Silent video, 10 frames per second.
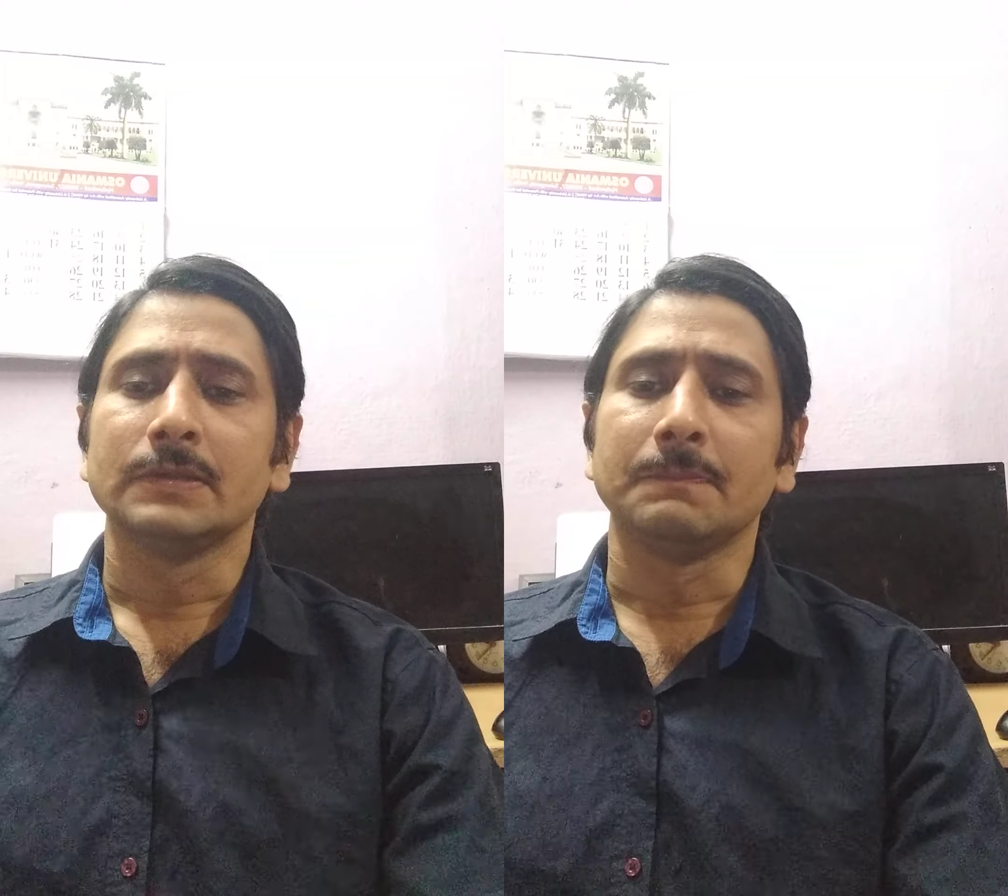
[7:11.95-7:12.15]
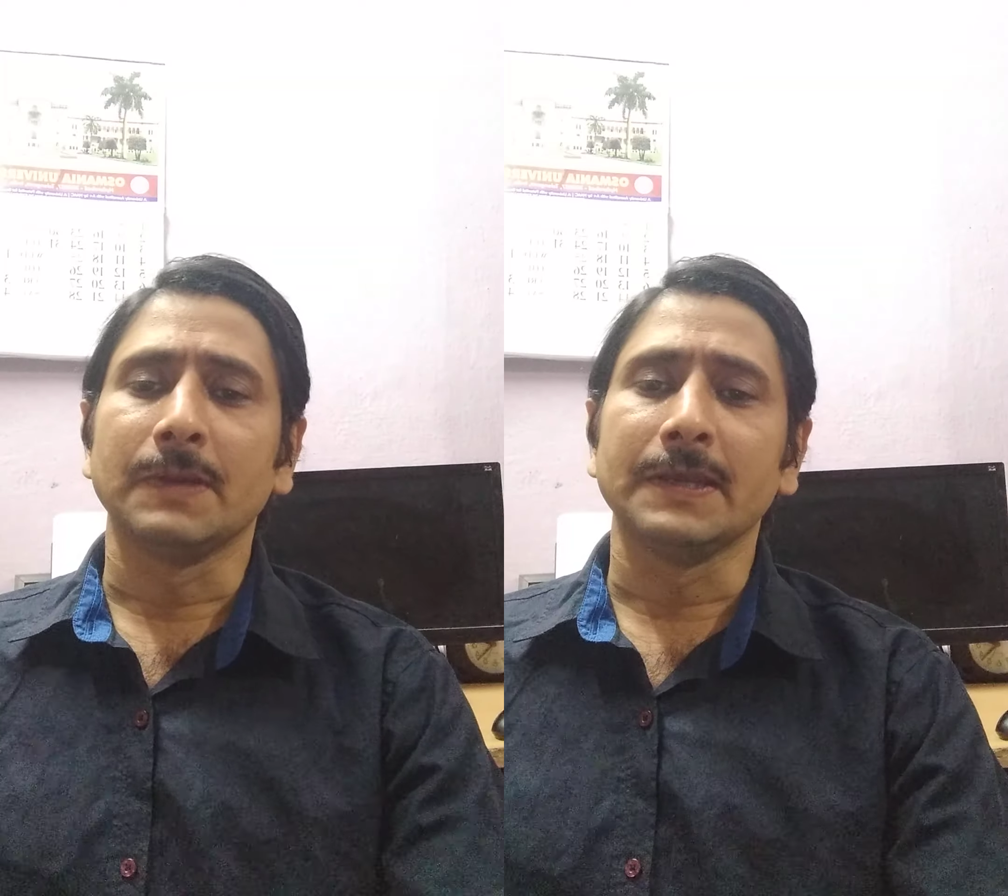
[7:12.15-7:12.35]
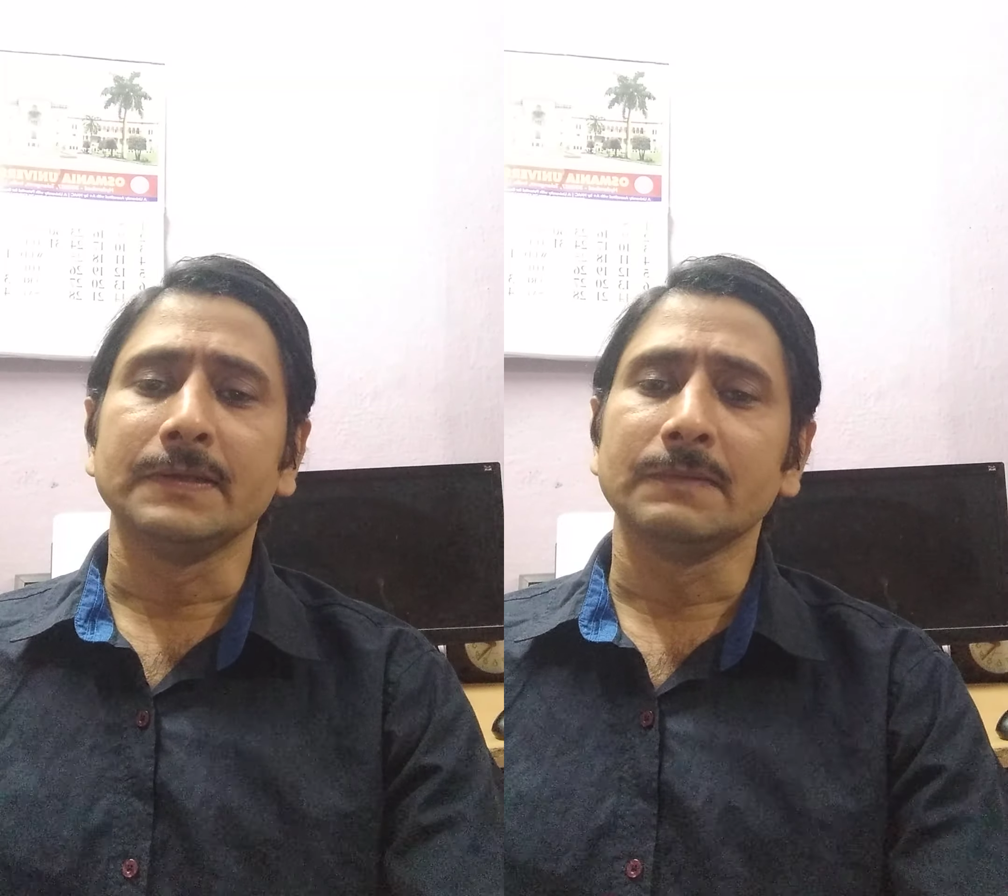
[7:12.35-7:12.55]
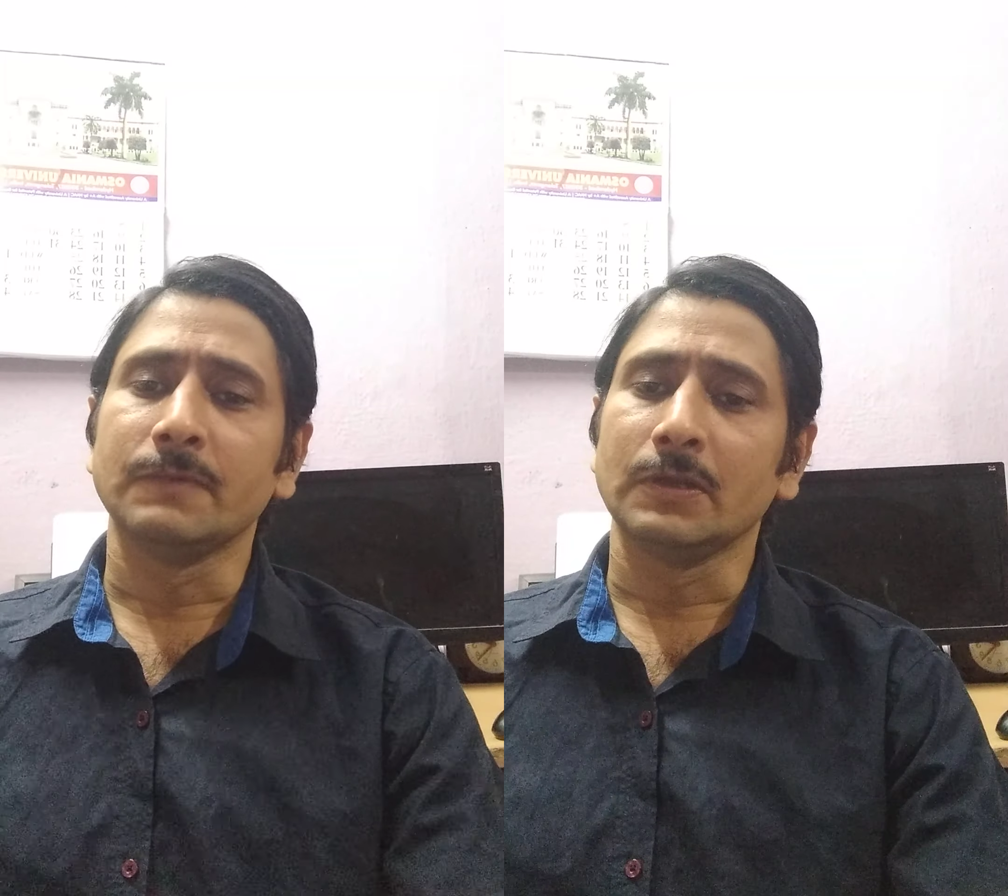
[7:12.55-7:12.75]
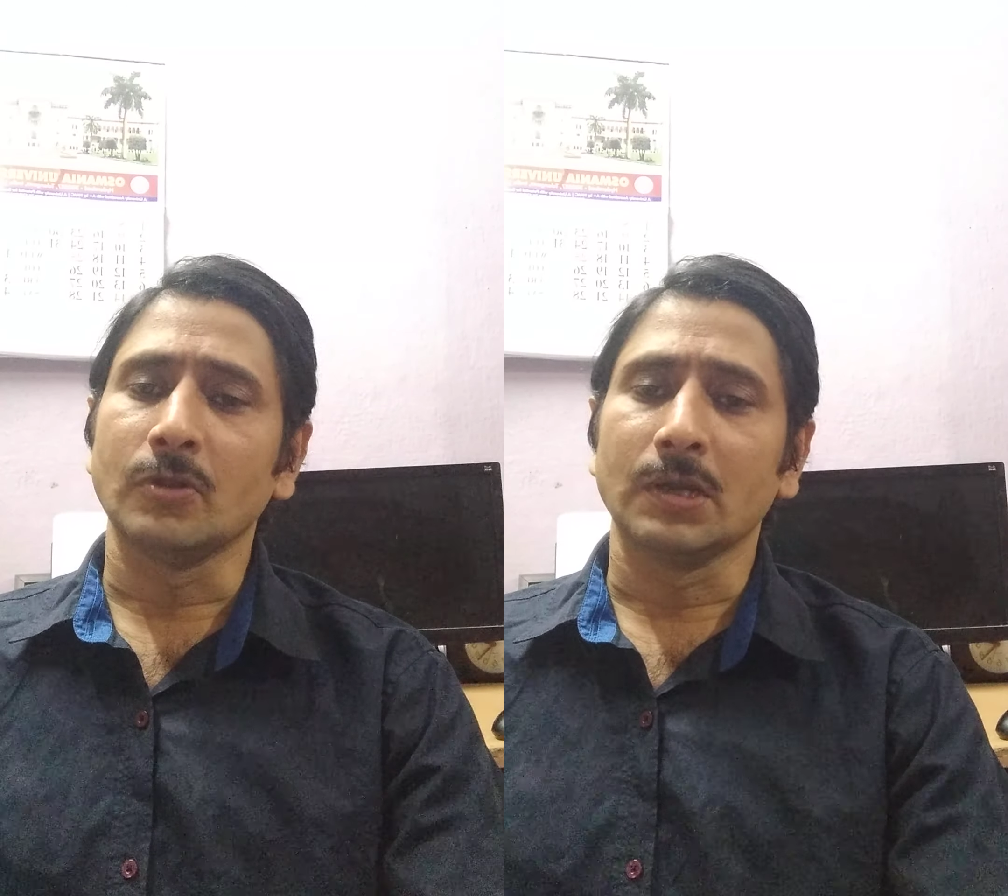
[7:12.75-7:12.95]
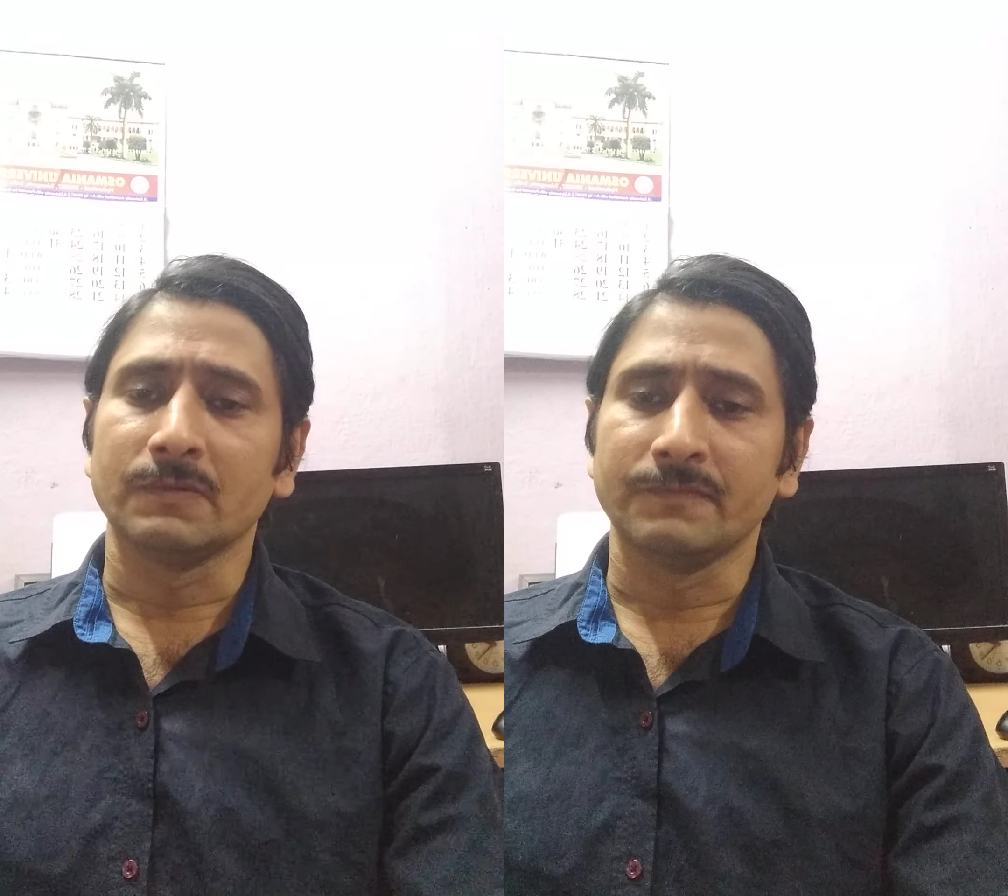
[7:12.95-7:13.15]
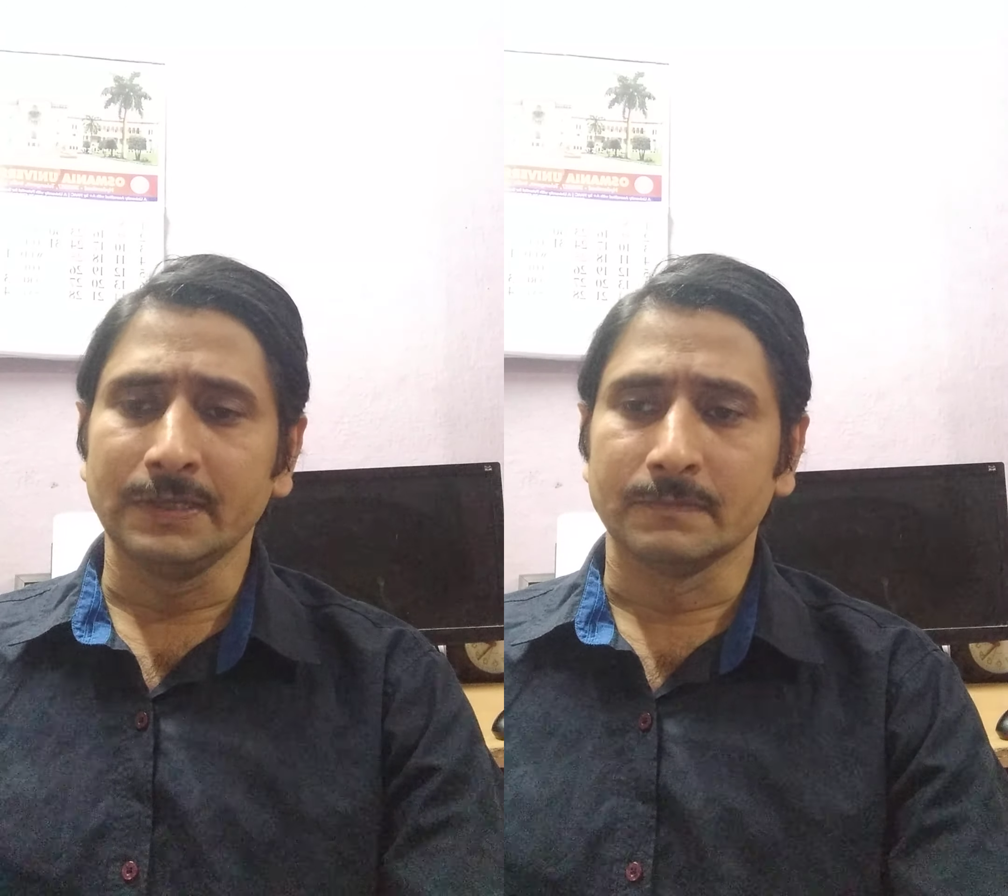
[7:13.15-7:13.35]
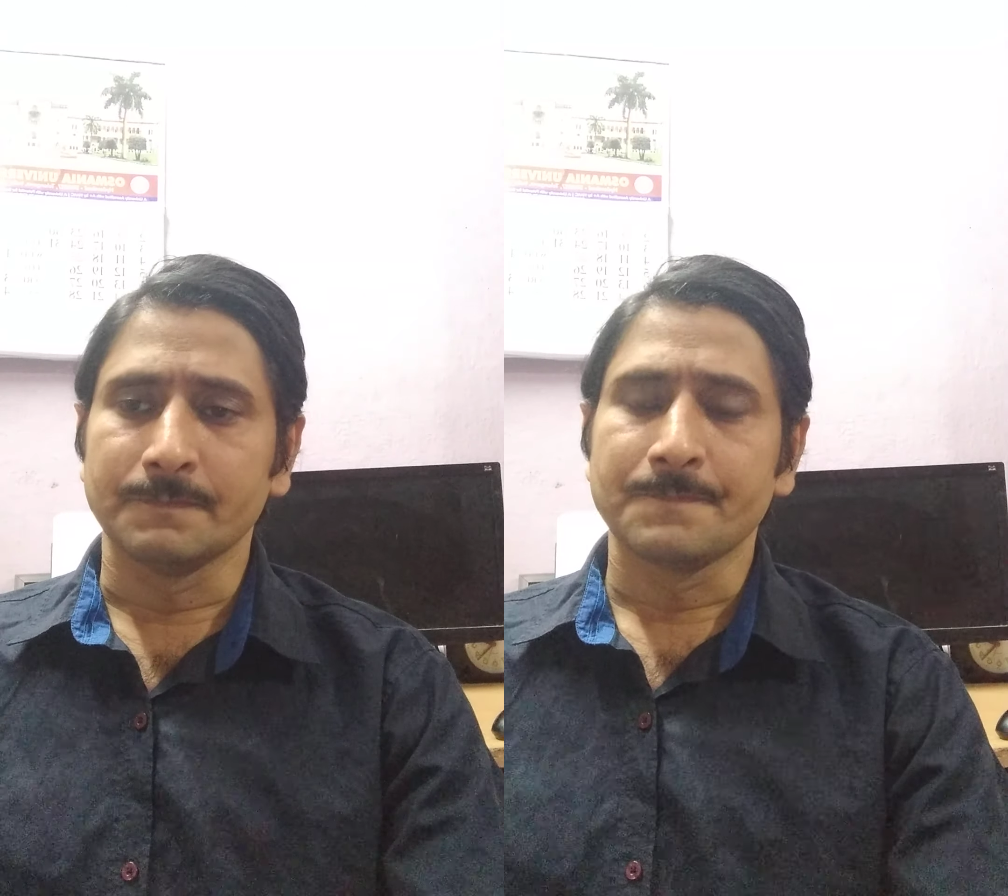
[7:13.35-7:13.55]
The plaintiff will not win.